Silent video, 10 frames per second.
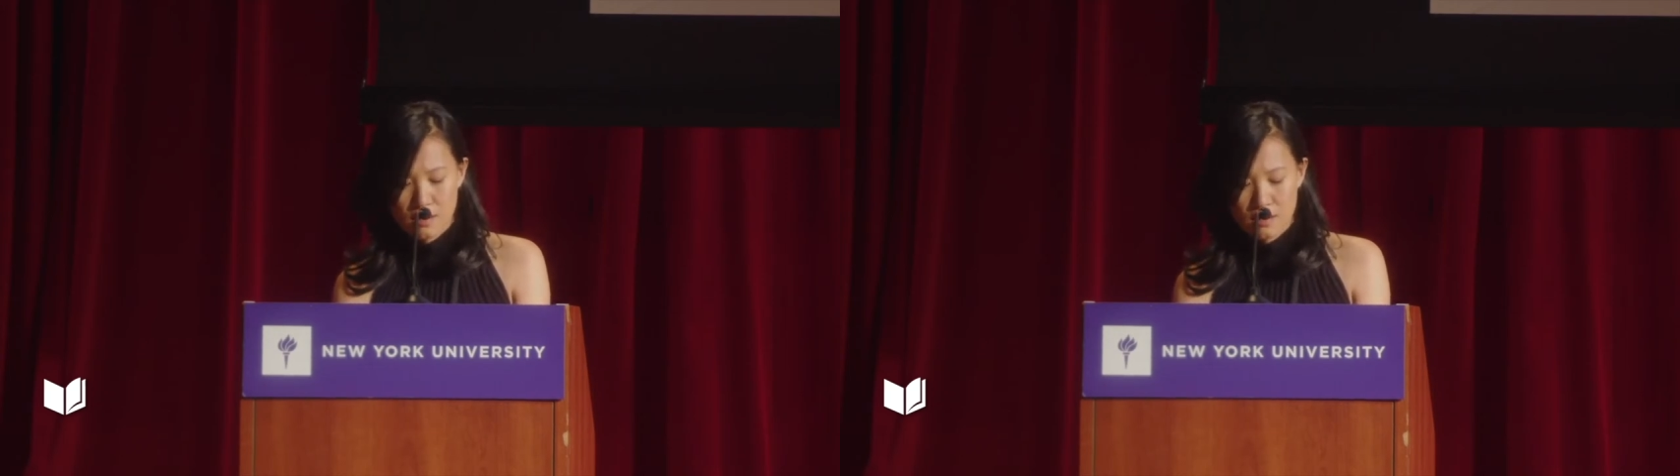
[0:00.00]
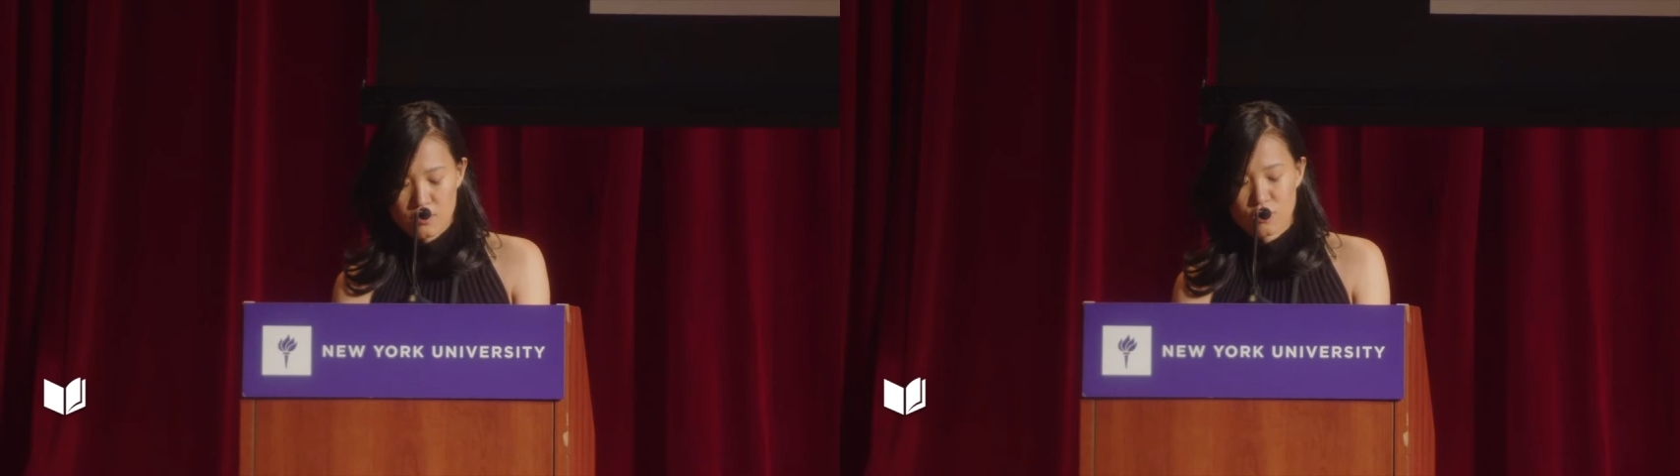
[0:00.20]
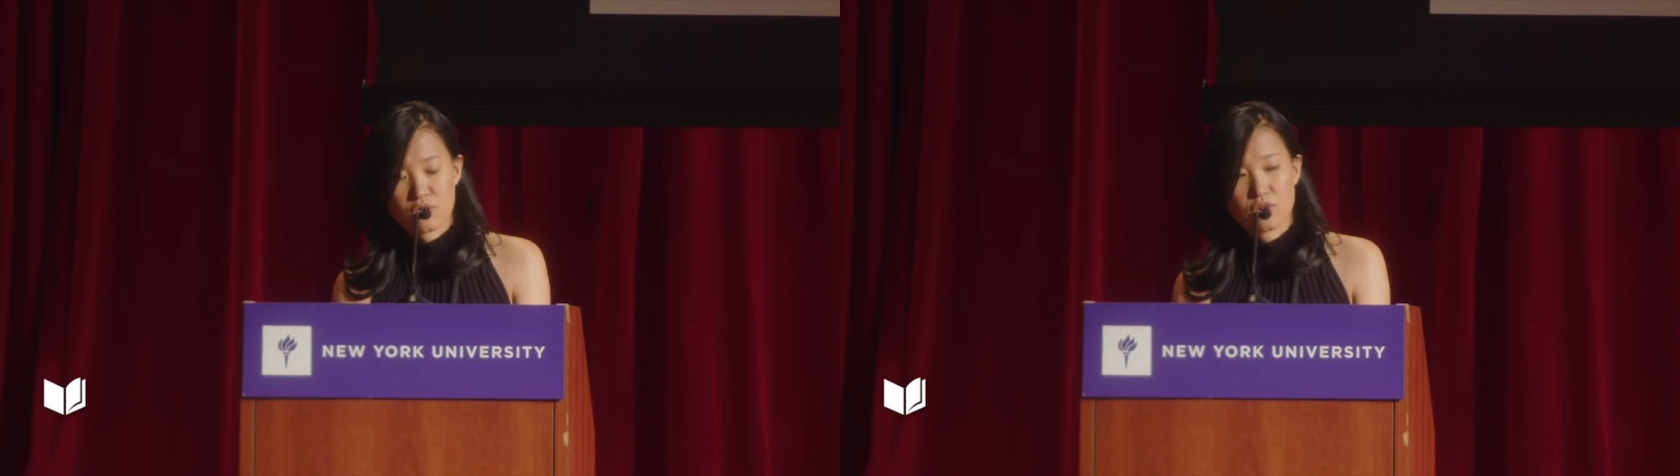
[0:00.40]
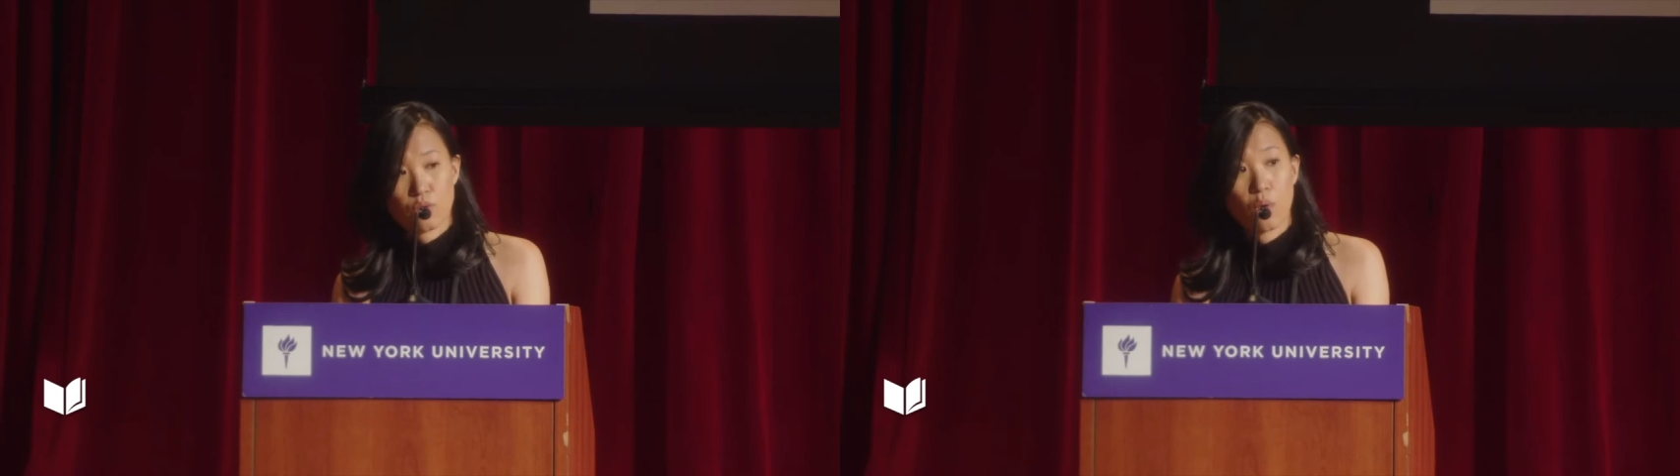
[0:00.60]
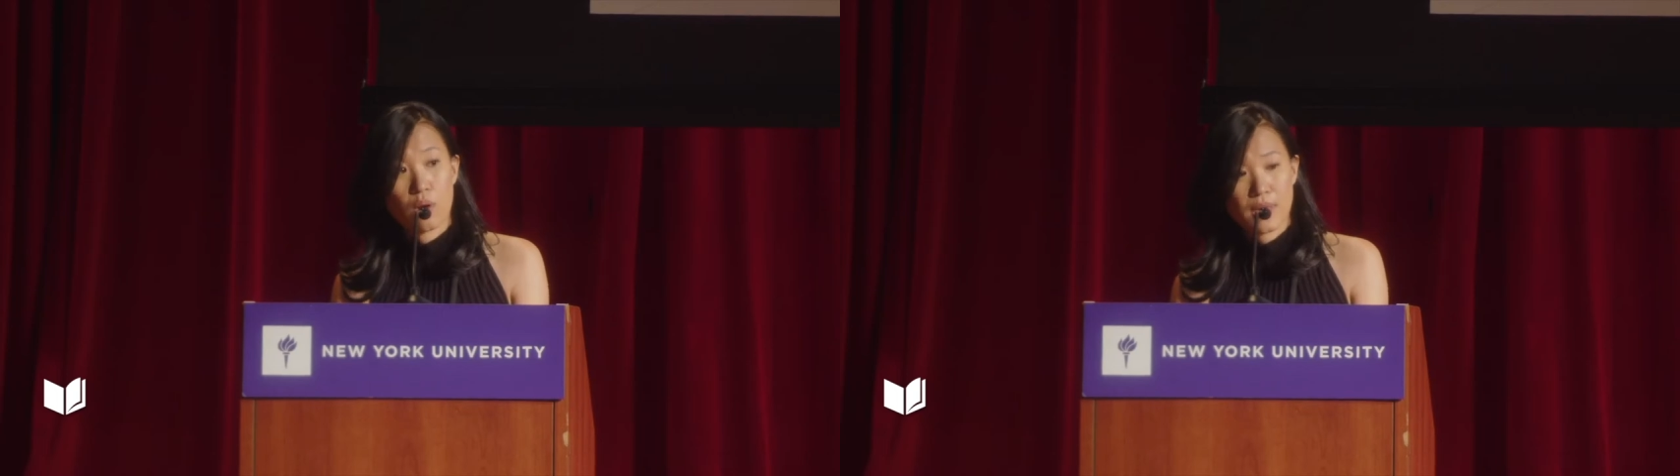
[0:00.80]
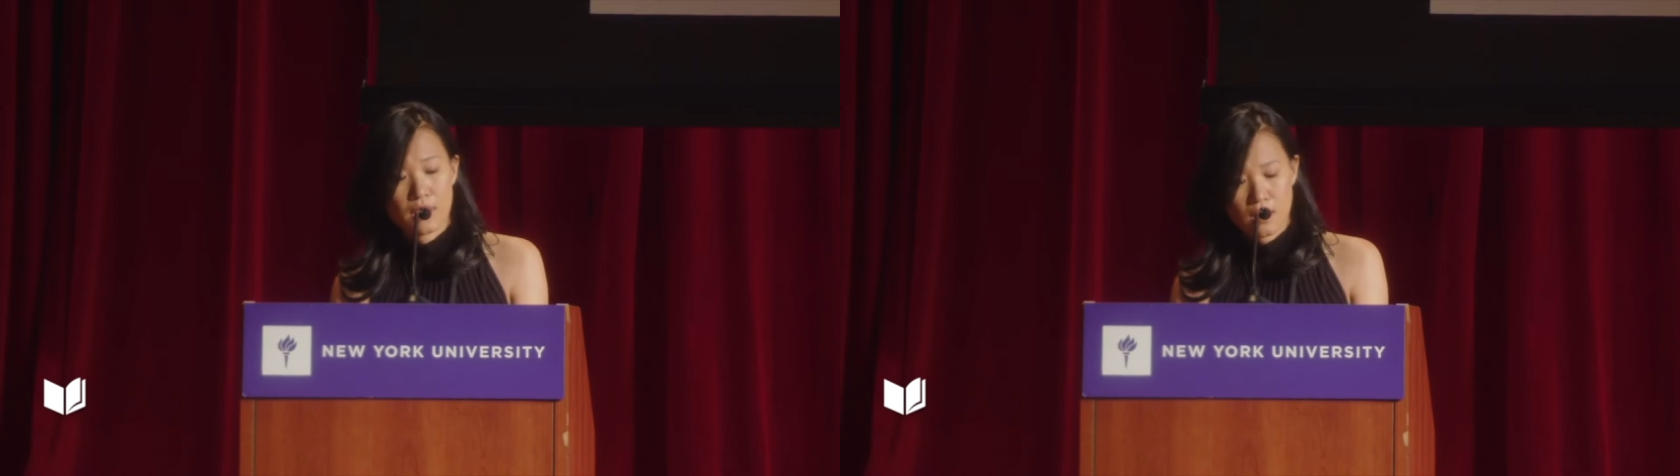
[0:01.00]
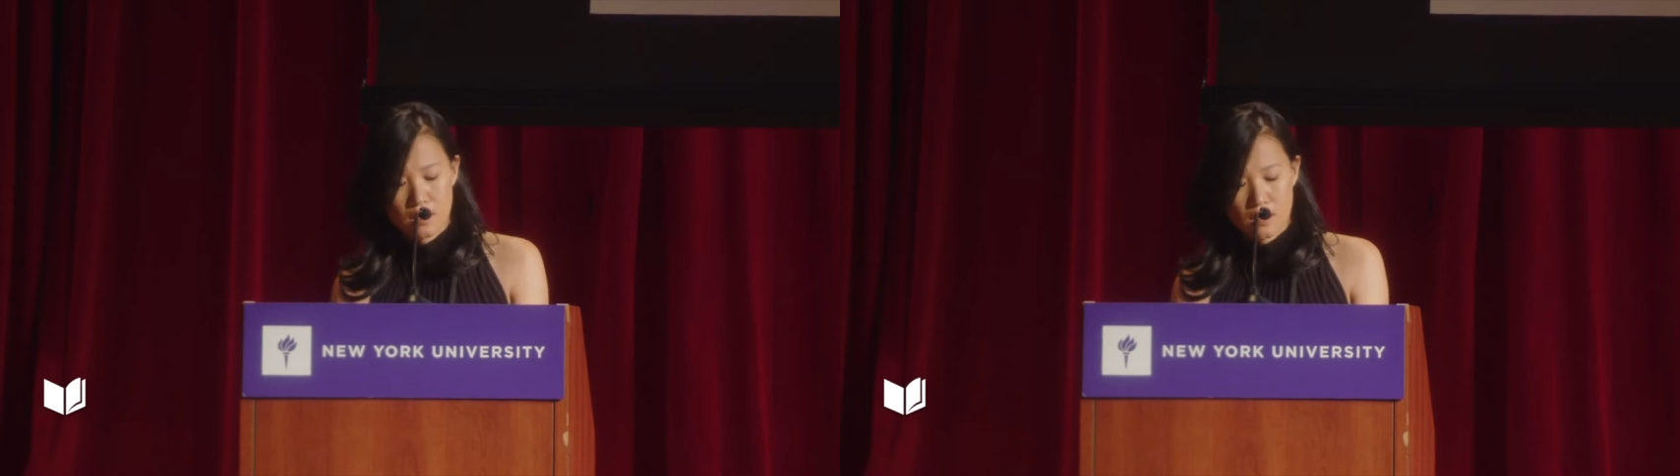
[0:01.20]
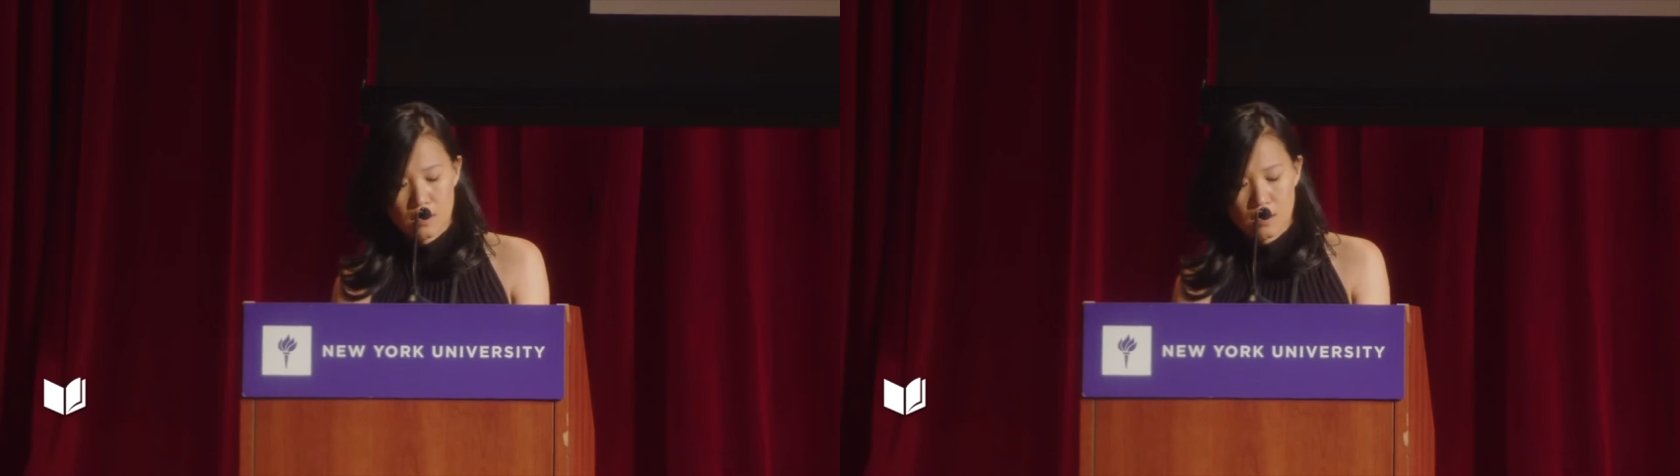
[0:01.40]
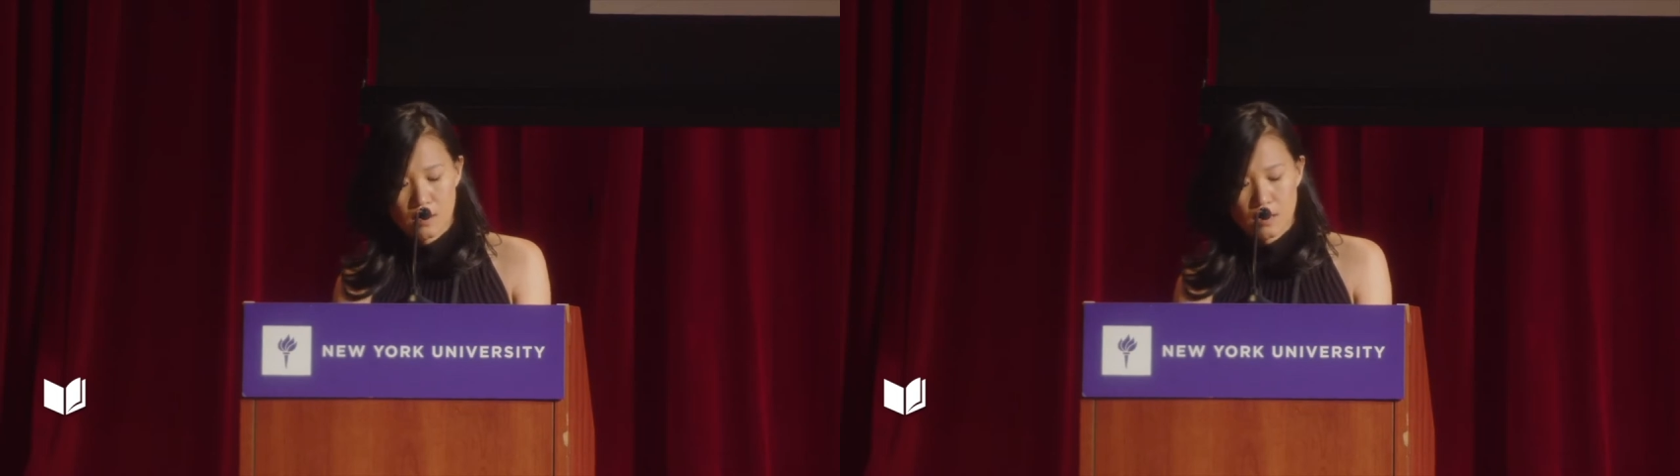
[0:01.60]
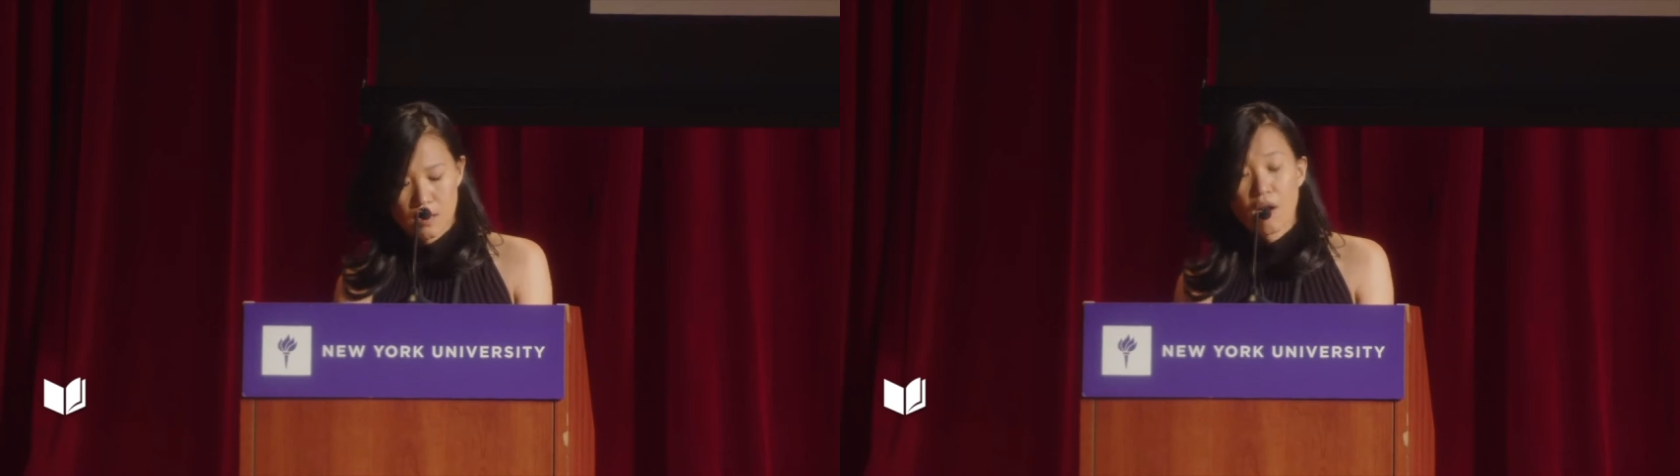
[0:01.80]
such as the woman,
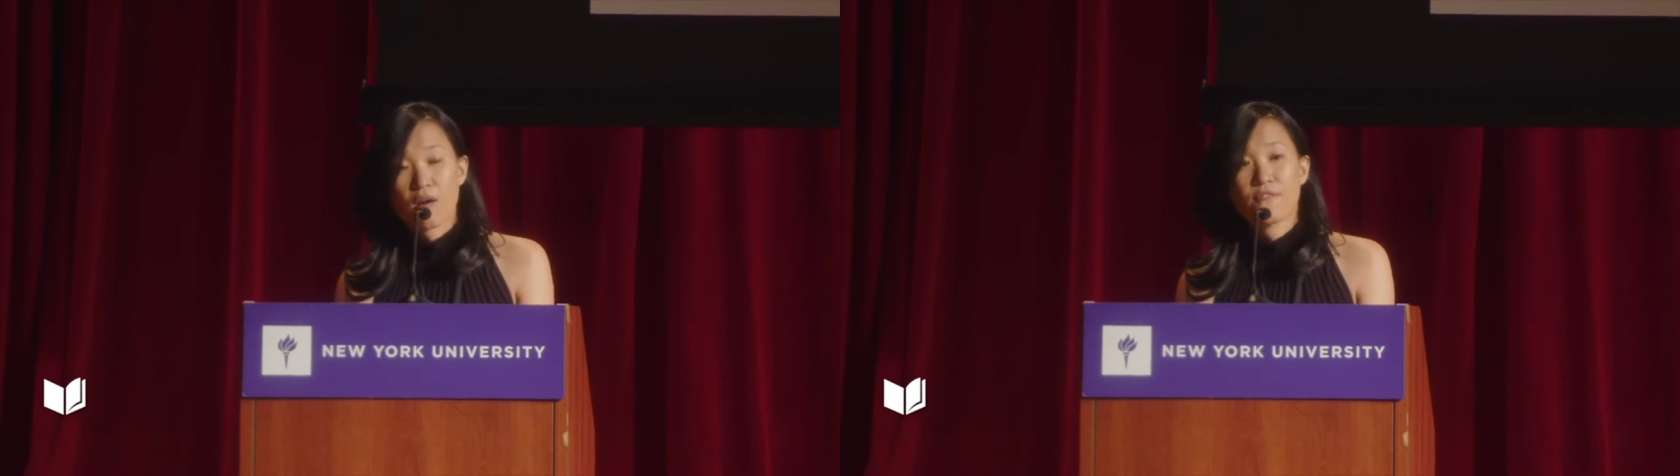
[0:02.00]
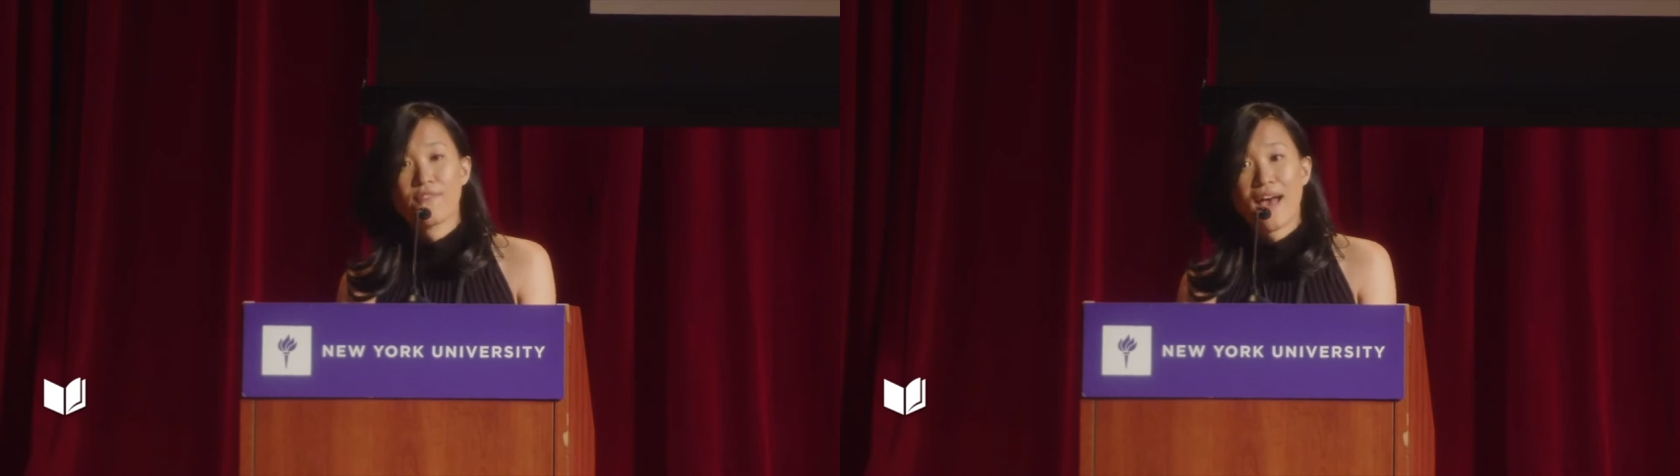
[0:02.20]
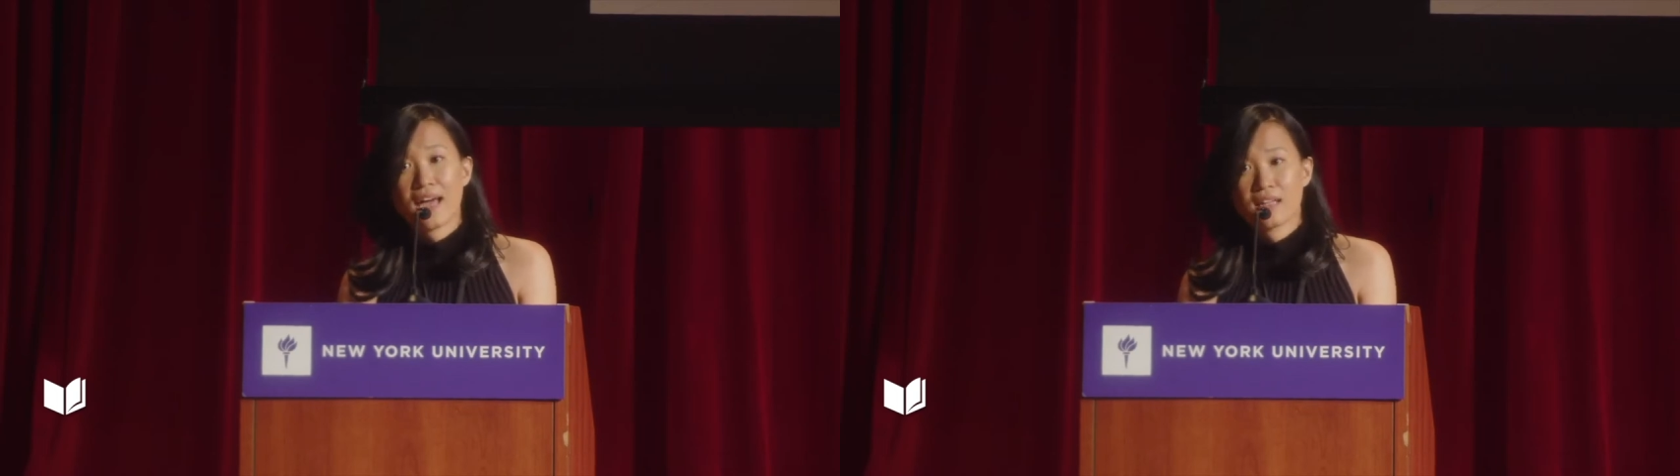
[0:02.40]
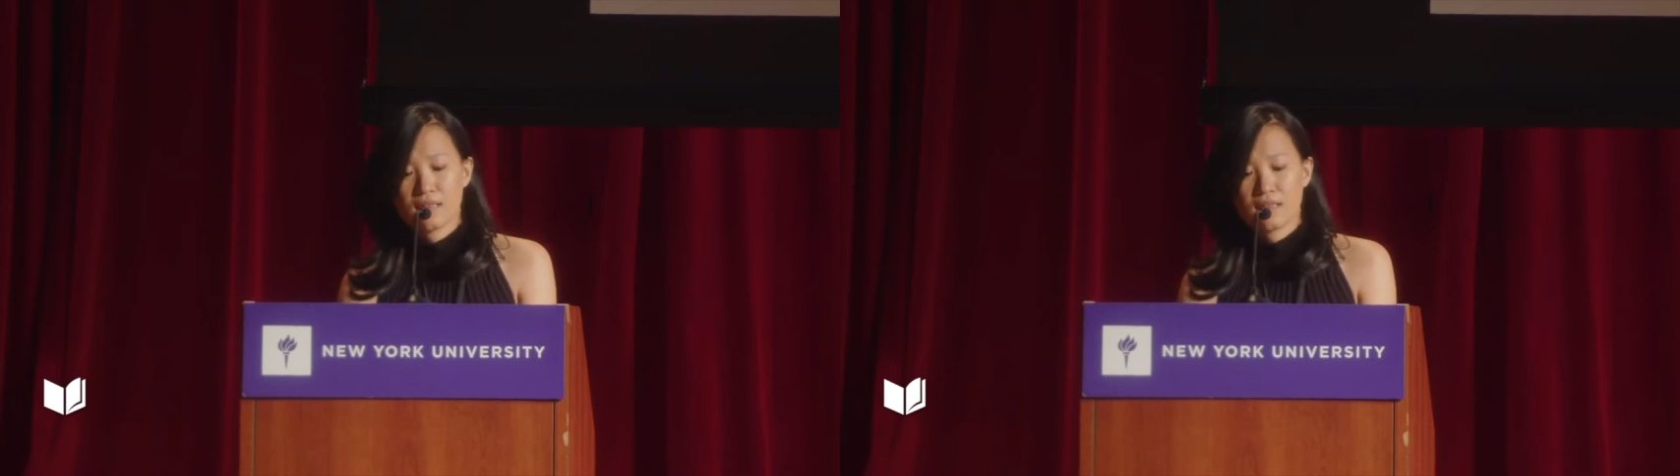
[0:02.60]
her fatty